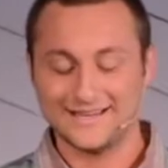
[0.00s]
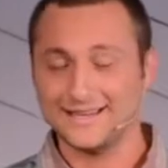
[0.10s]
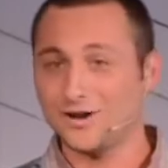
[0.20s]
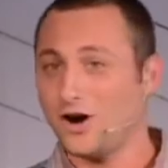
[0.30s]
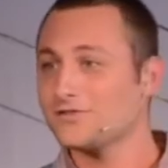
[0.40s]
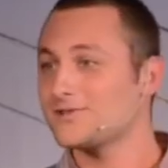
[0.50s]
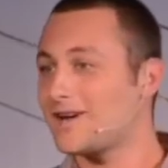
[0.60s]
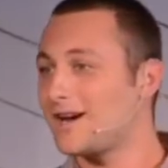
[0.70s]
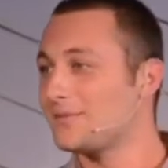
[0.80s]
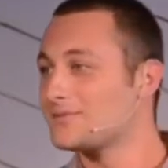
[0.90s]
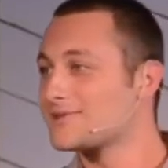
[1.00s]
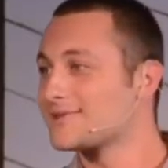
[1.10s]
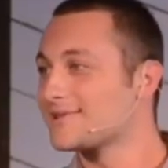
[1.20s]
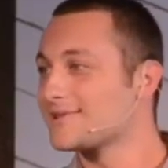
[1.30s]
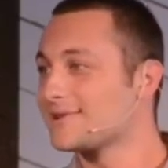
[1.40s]
And
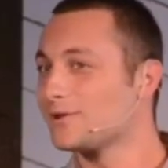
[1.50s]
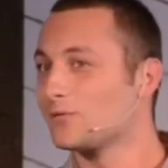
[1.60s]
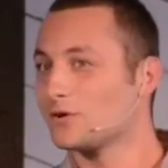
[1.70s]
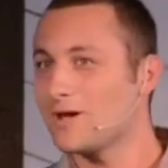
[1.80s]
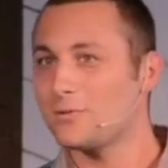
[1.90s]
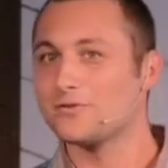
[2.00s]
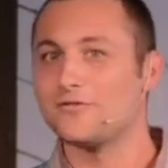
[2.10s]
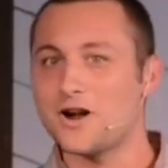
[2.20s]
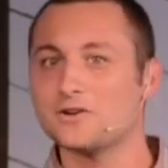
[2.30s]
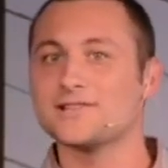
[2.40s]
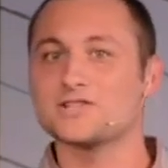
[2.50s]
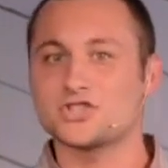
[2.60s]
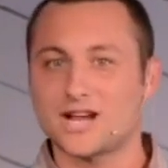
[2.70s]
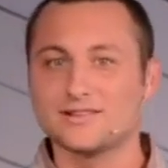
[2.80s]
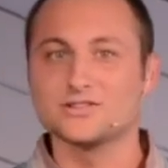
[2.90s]
oftentimes, we're met with various
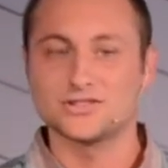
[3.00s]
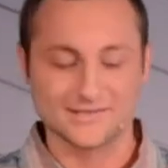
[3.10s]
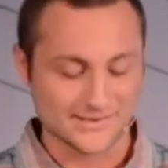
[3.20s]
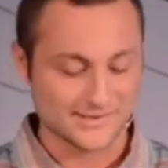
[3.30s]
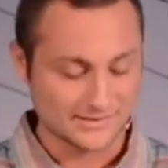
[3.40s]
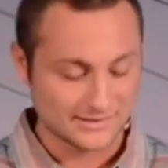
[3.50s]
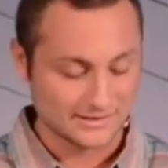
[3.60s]
challenges.